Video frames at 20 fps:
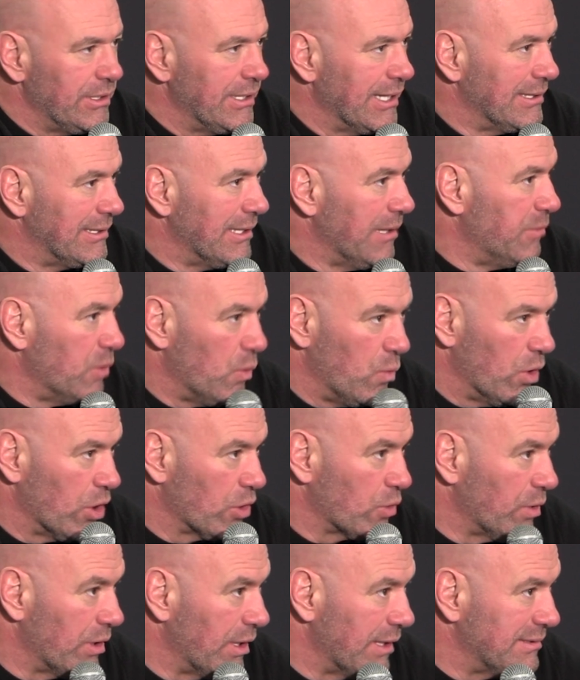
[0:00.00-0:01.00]
get them to
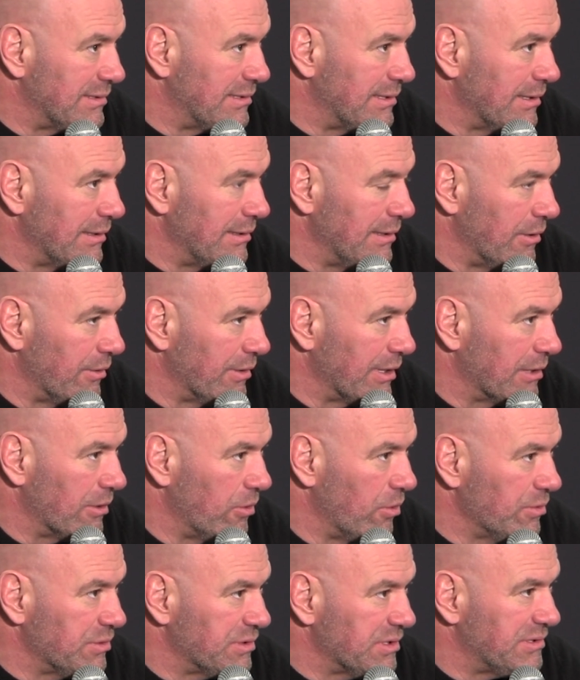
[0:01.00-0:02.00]
work with us. They
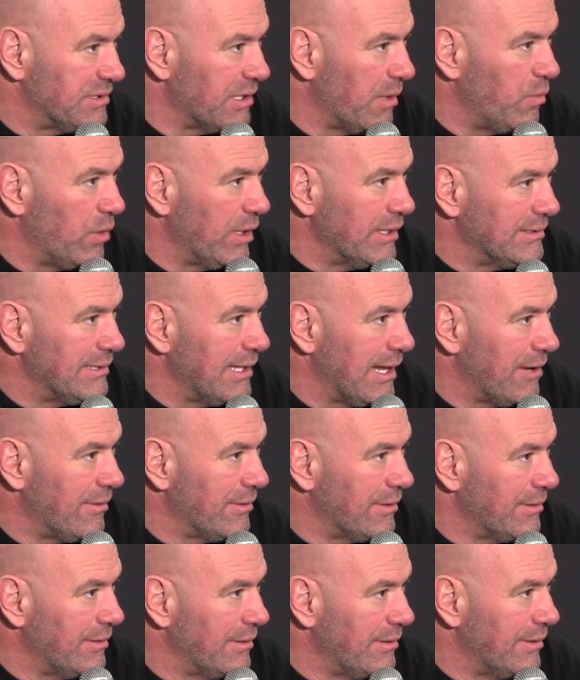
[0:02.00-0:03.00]
closed the subways
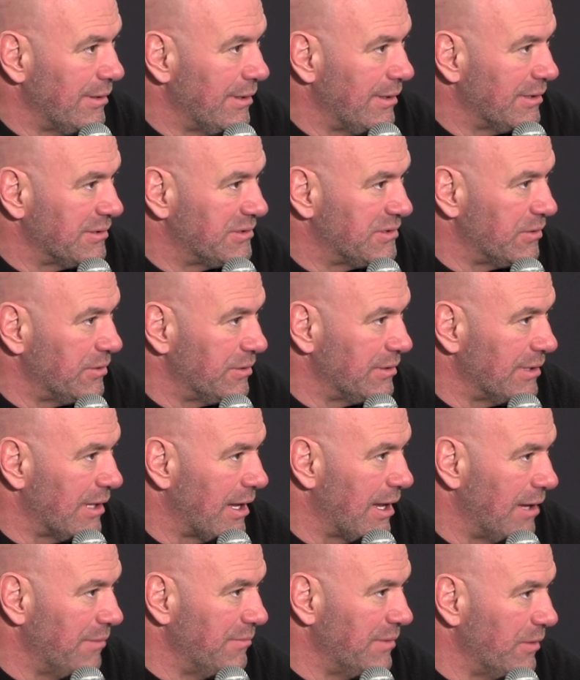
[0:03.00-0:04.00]
down at a certain
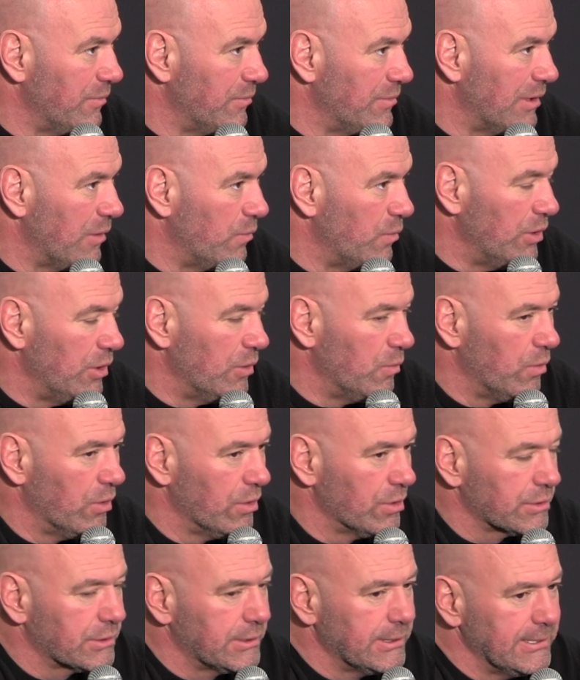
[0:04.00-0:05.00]
time that wouldn't have
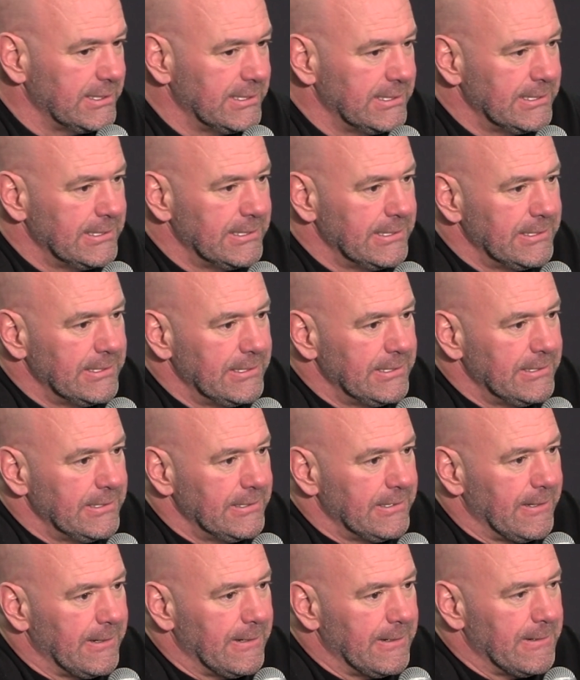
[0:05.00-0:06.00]
worked, and
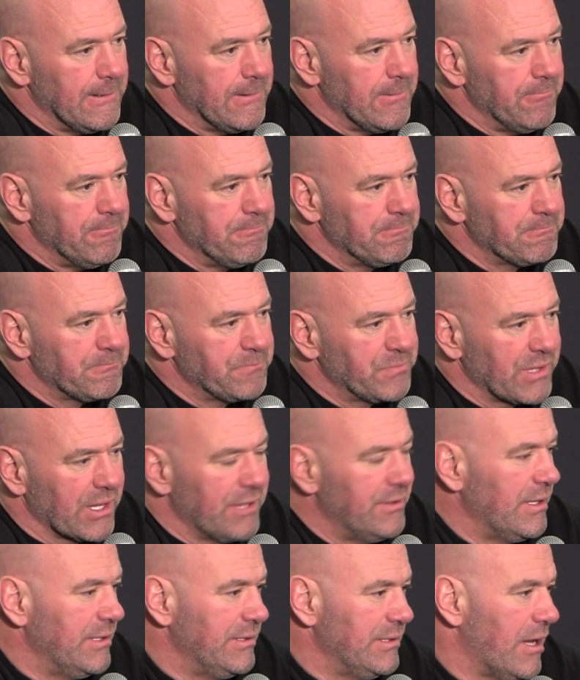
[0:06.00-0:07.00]

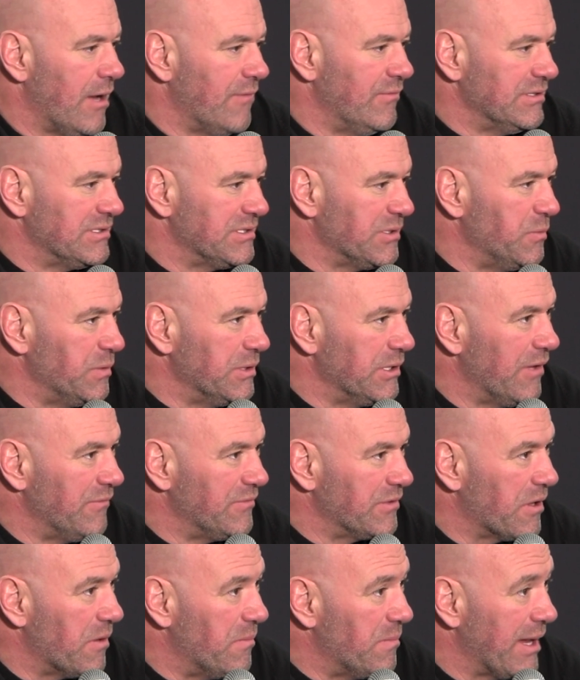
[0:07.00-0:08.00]
And obviously, we'd
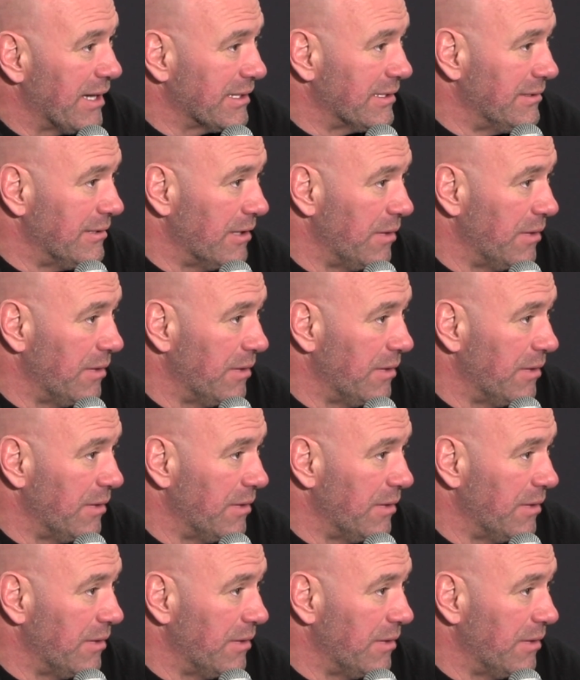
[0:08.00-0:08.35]
love to come back to